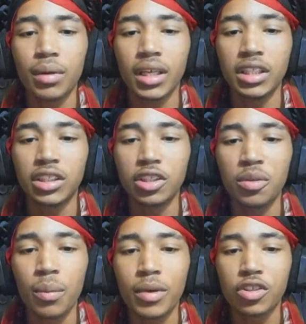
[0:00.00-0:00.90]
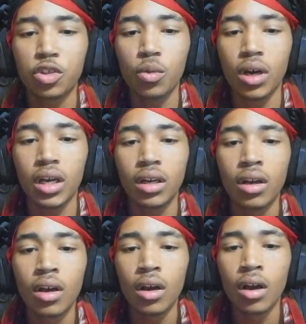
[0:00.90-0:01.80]
Kishinuma, and Miss Kuon
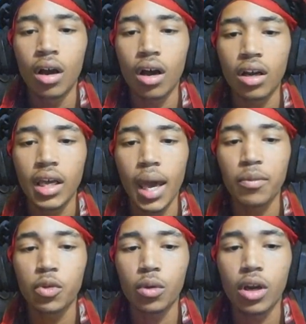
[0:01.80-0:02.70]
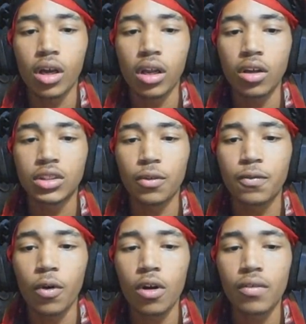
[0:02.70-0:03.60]
all came to a close as the
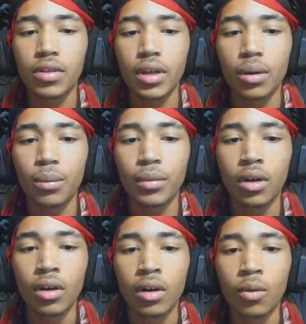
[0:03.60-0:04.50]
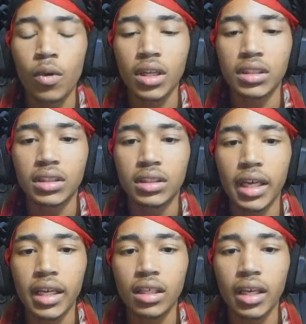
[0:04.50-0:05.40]
four of them were
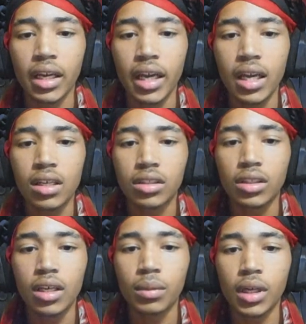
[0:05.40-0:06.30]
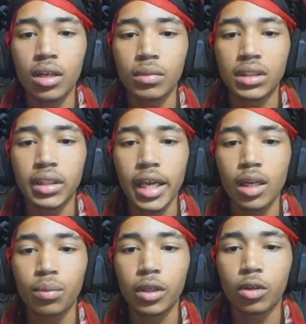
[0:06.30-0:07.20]
distinctly and indis-
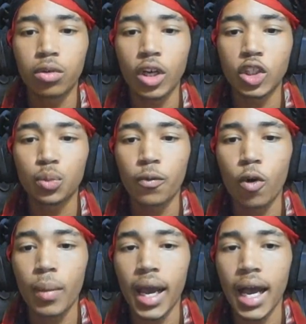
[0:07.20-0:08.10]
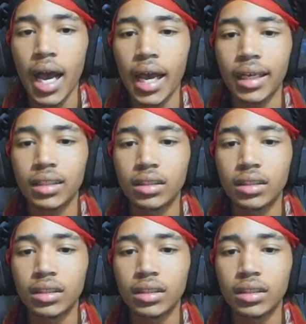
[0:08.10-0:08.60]
unmistakably crushed before my eyes.